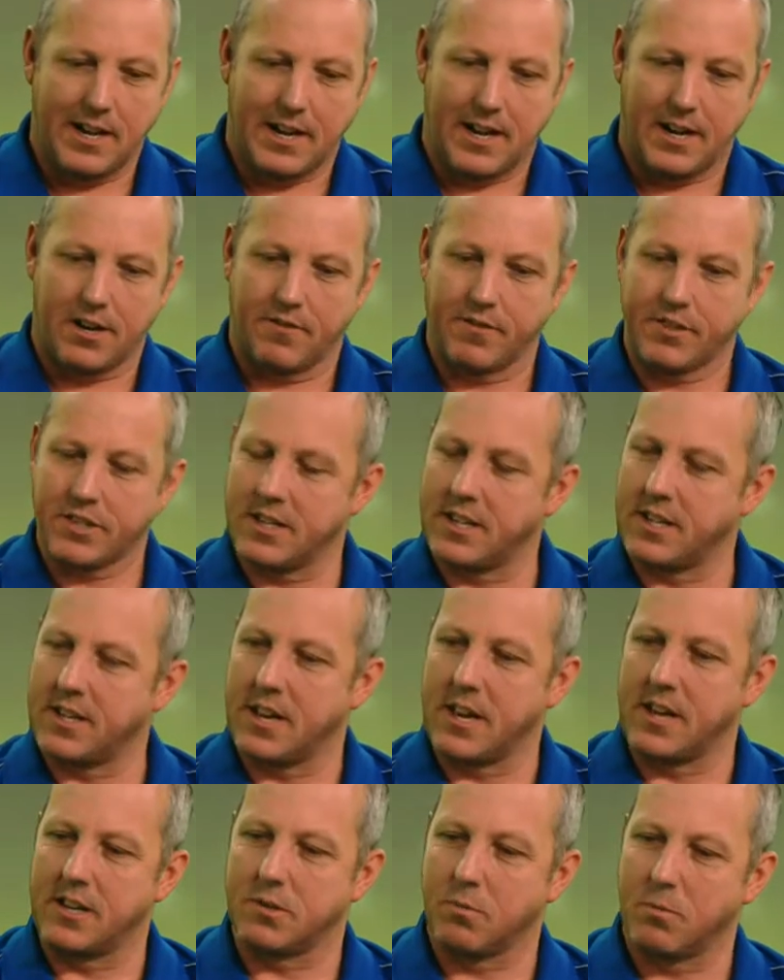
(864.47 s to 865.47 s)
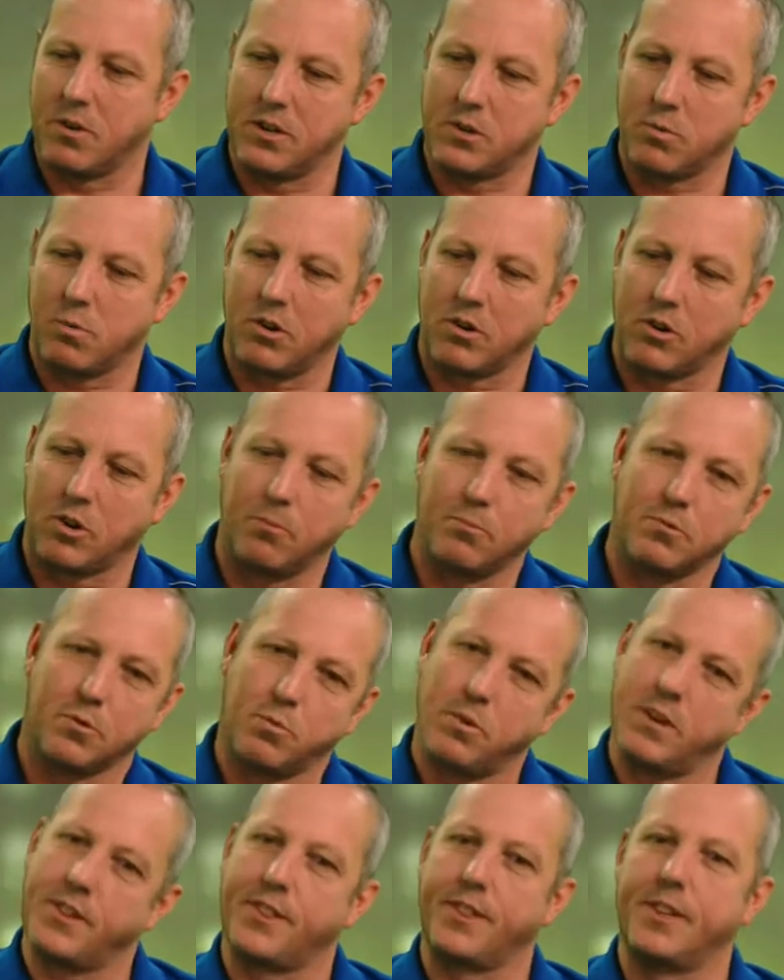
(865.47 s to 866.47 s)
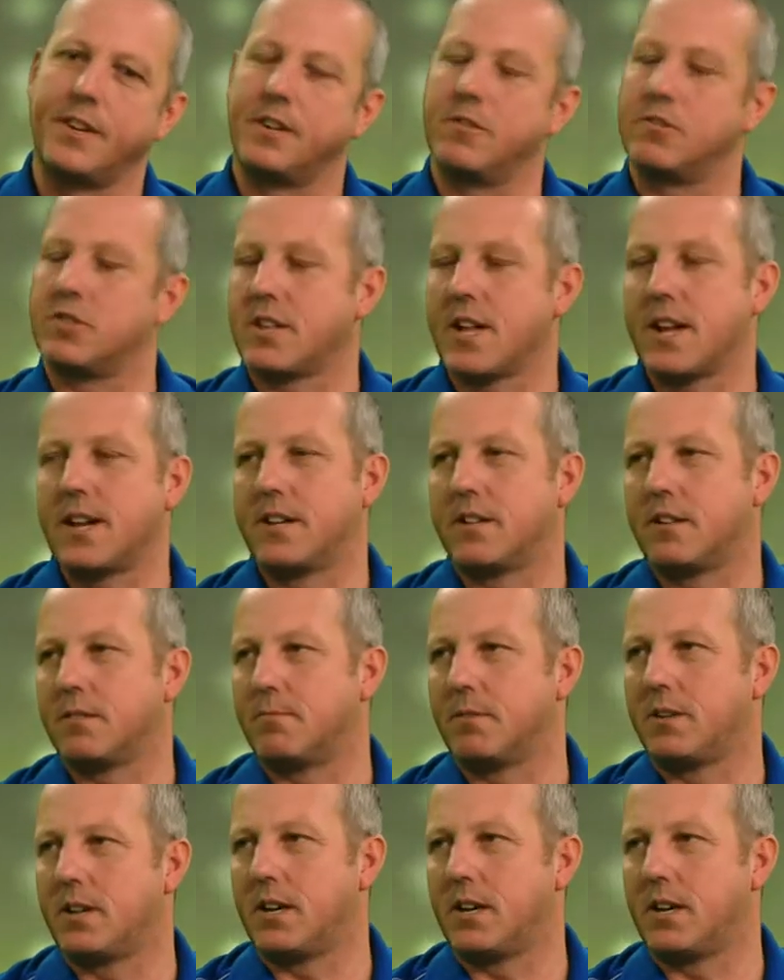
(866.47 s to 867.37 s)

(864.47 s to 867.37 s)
And obviously it's what comes with the new stadium.